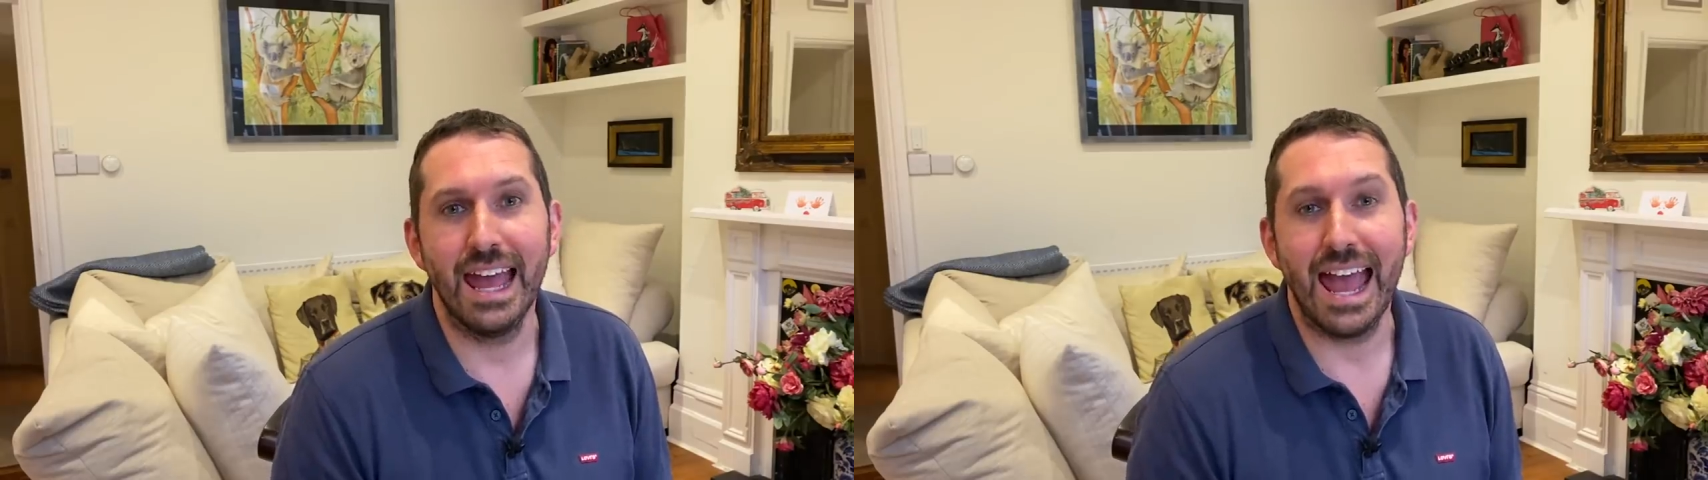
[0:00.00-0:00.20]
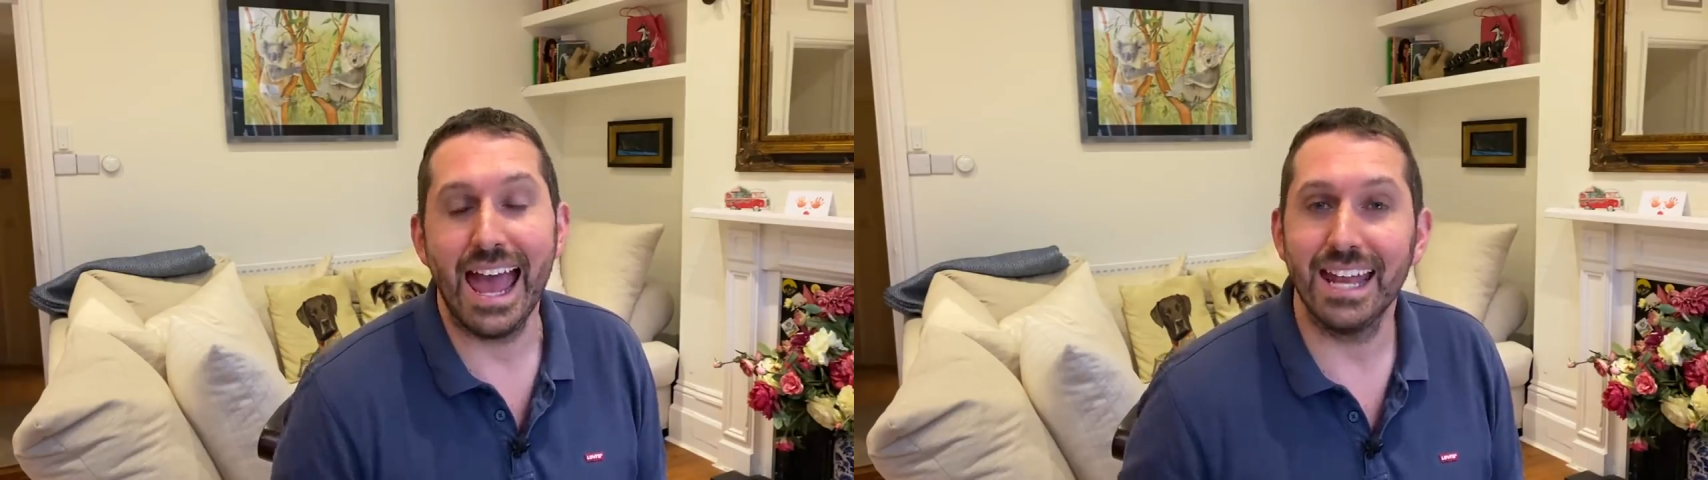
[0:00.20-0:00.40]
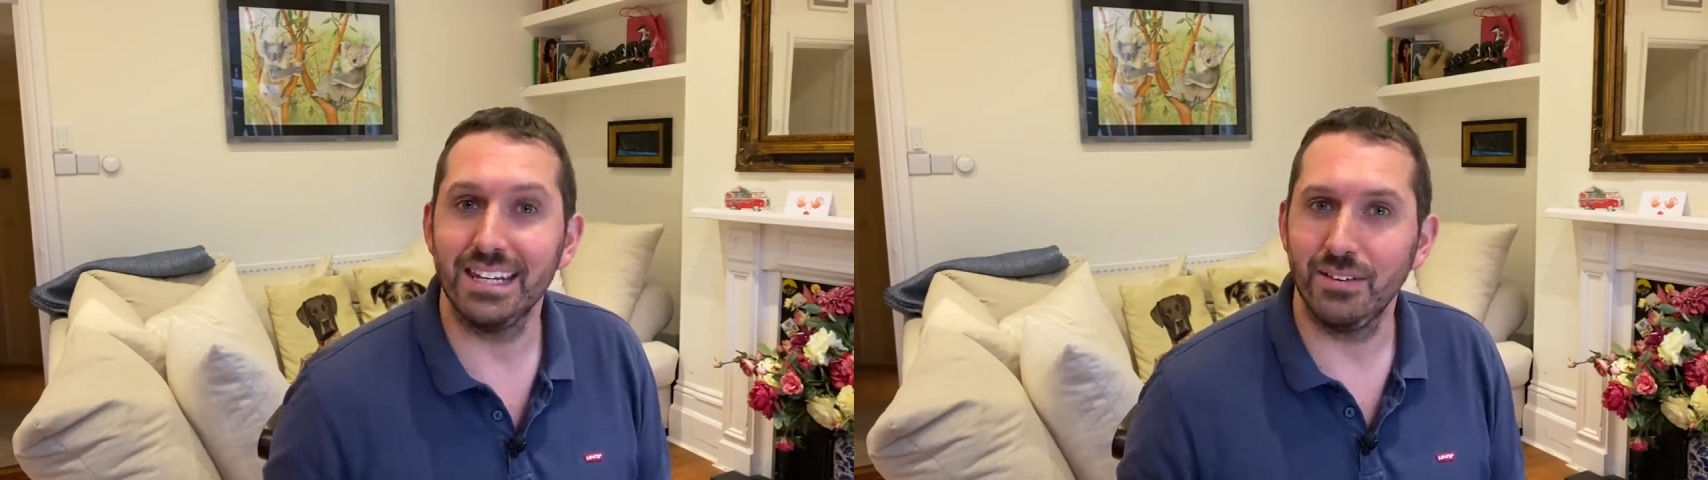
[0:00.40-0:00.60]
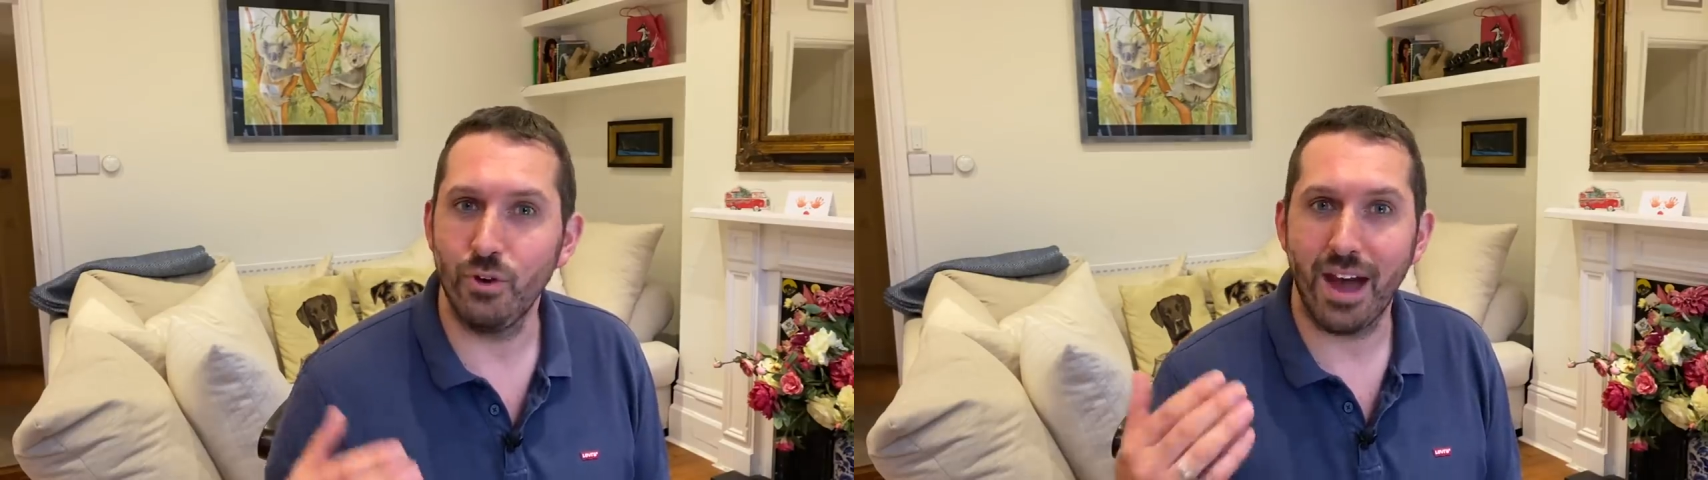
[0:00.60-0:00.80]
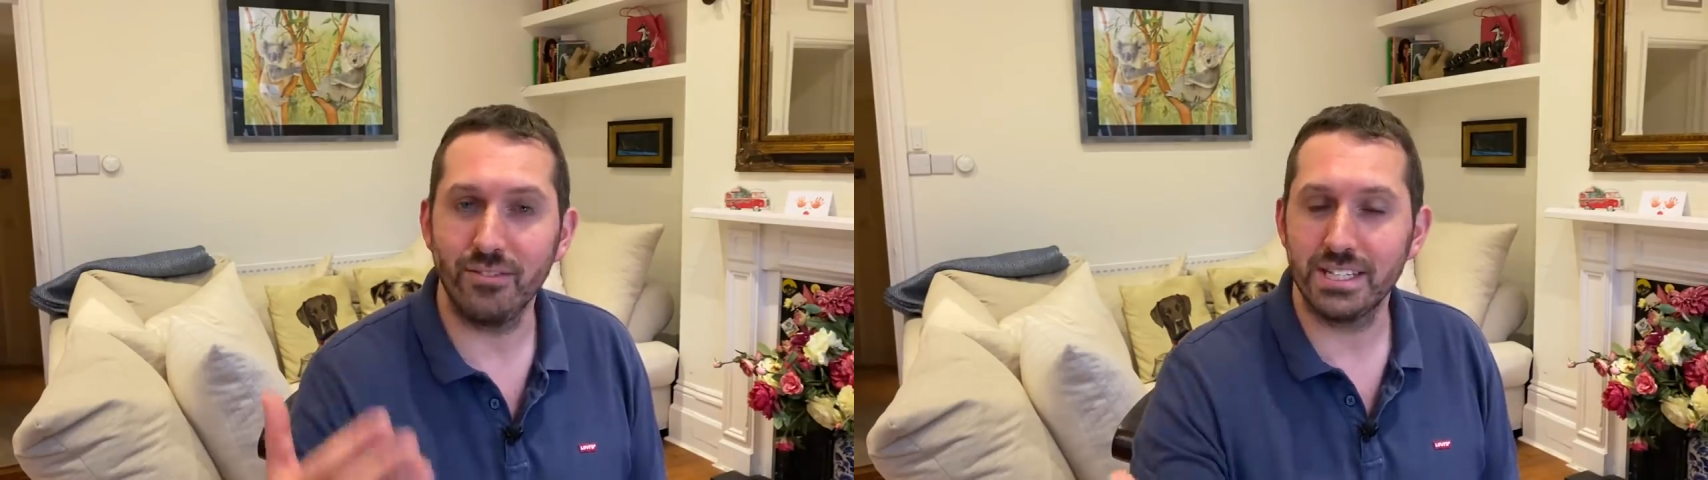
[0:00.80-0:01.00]
And if you
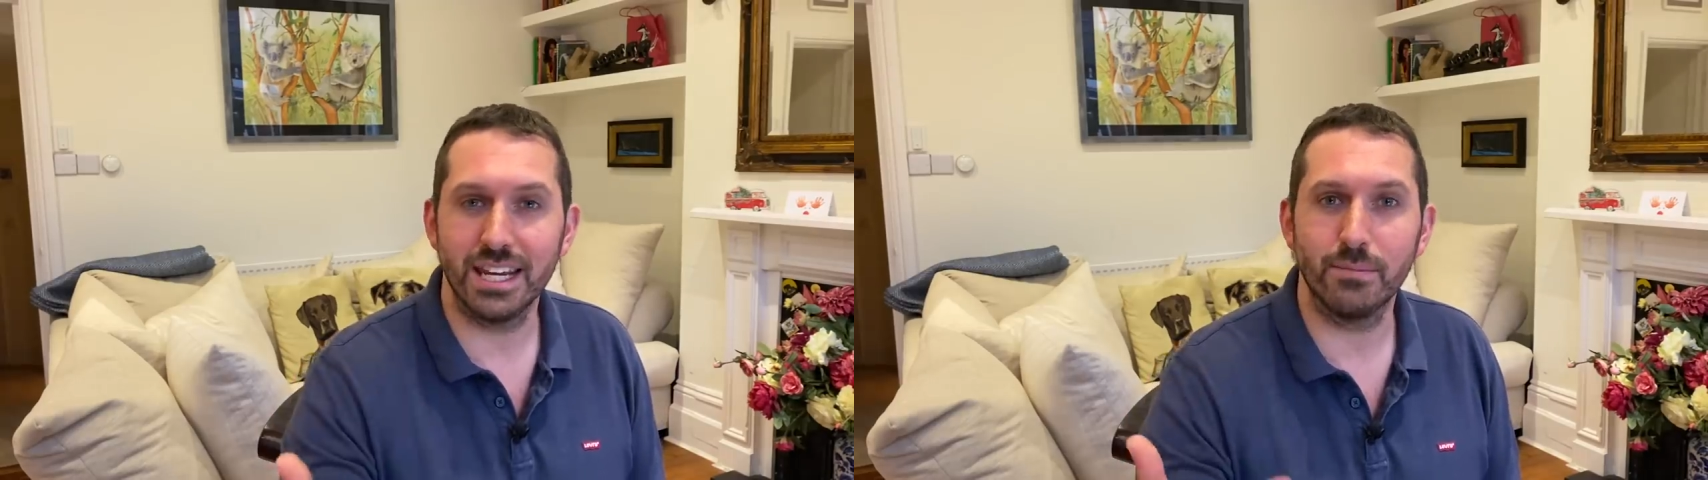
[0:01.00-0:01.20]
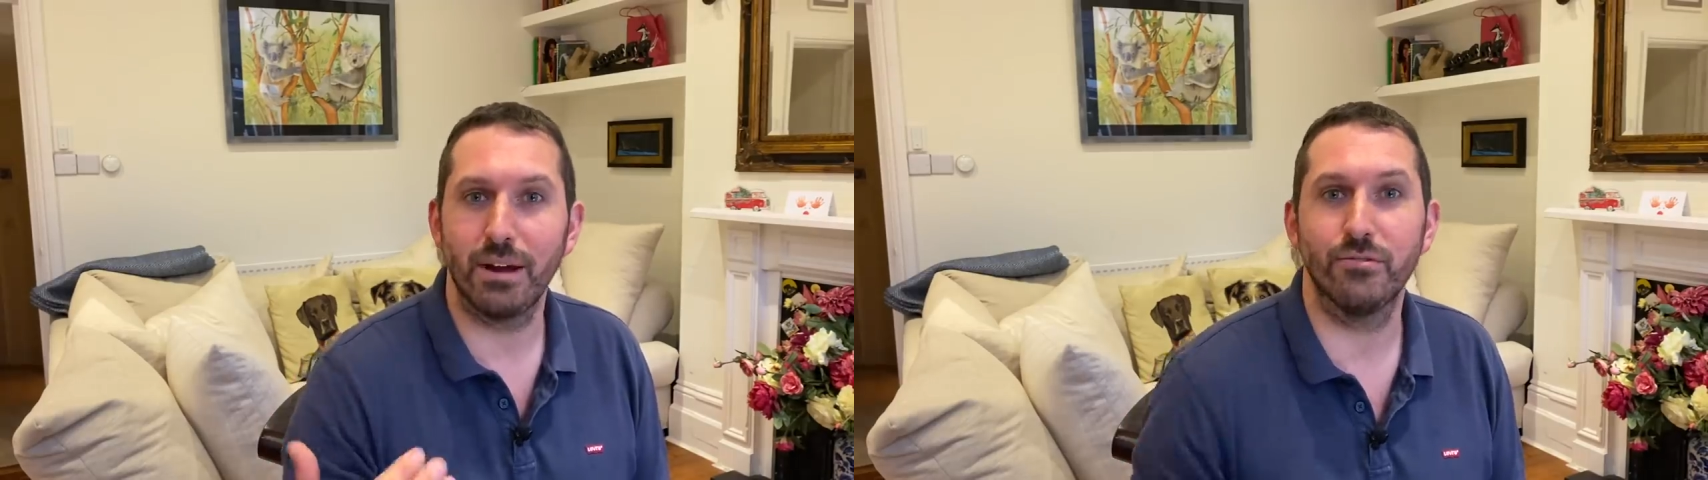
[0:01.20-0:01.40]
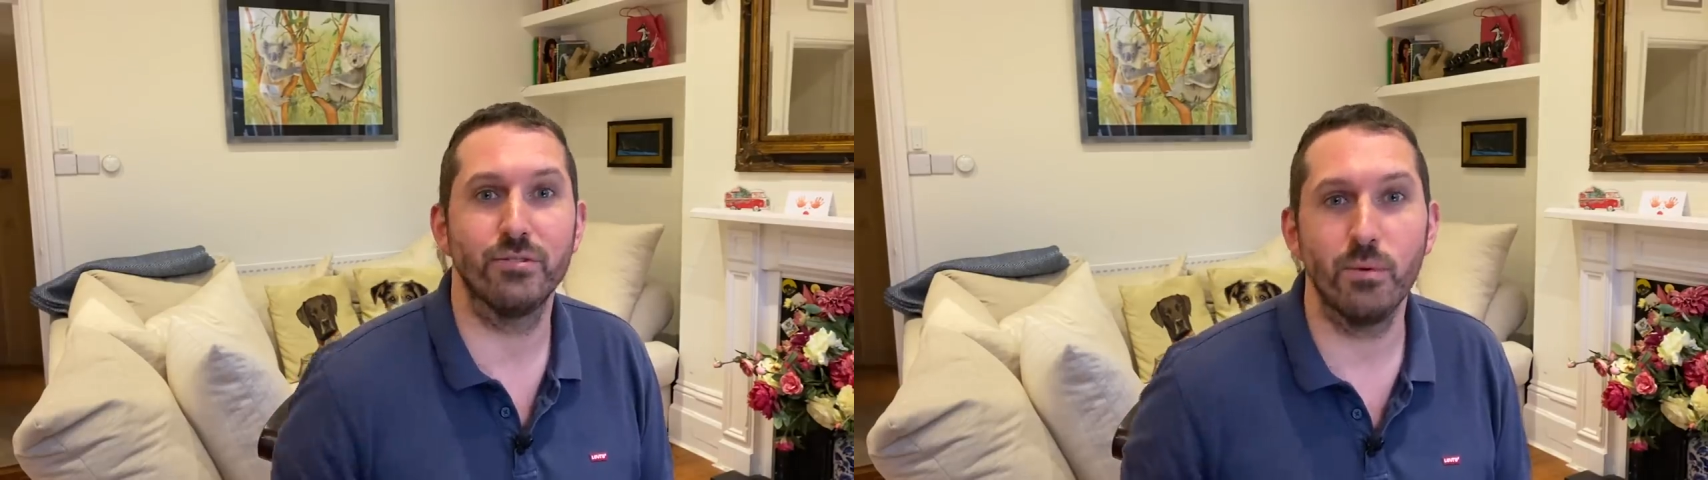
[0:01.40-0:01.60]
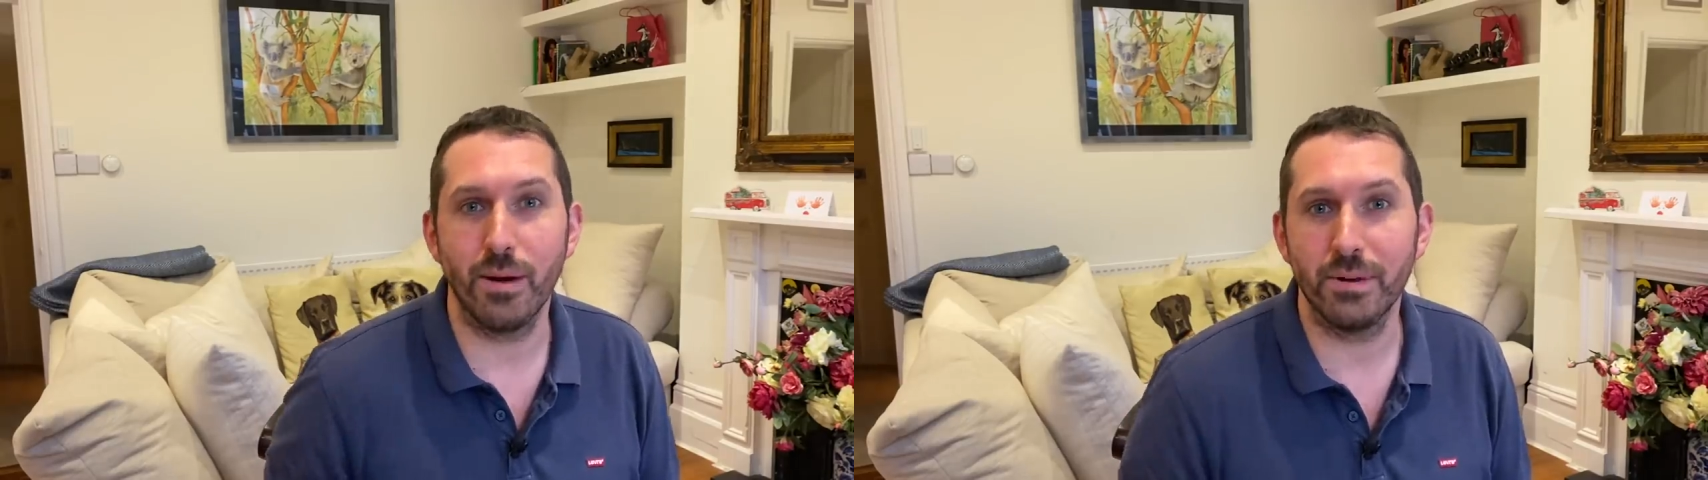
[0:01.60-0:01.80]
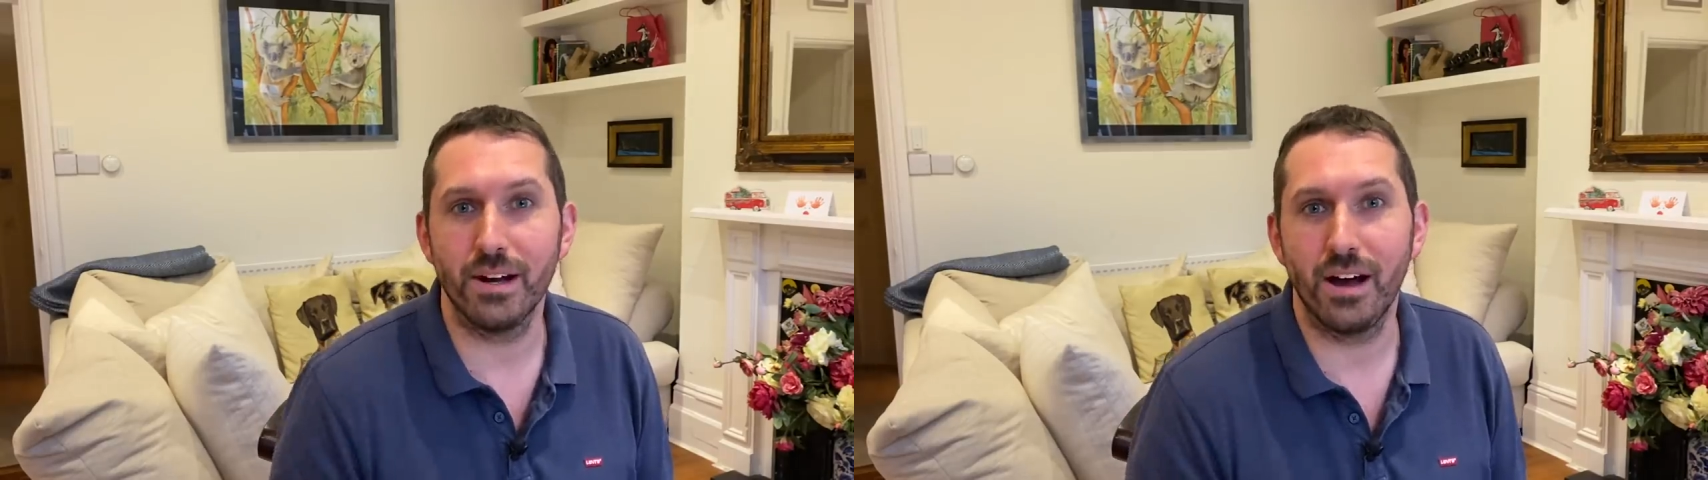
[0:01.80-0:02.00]
haven't taken my free
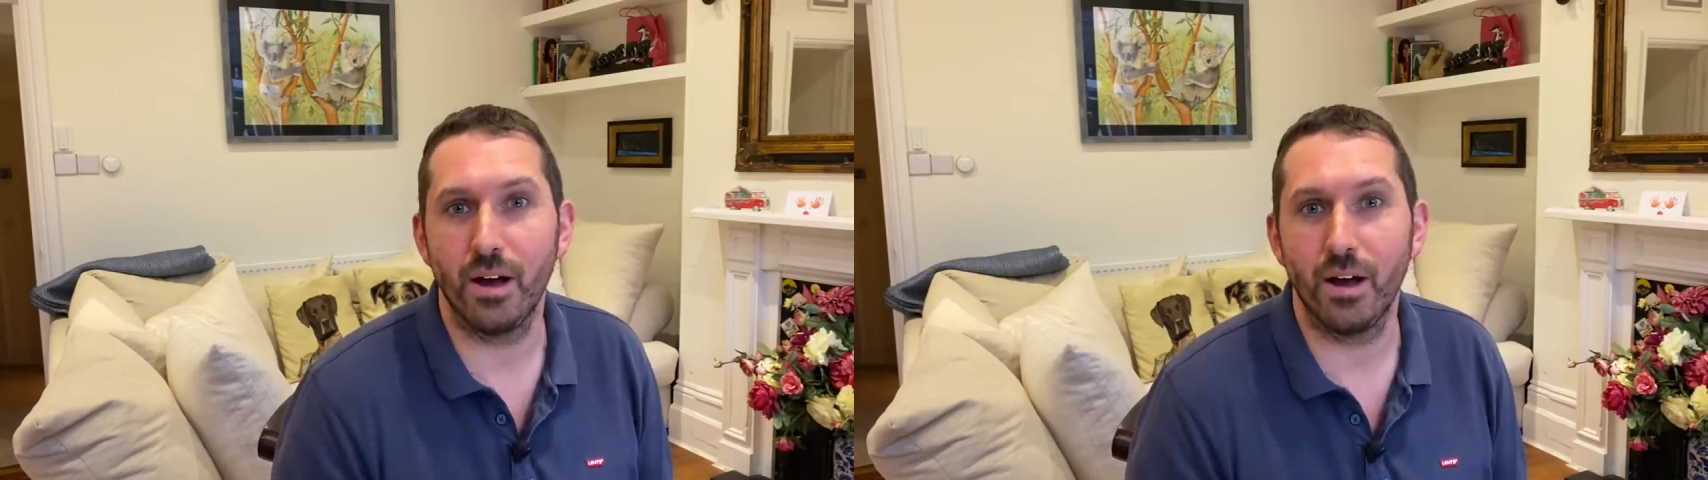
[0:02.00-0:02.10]
webinar,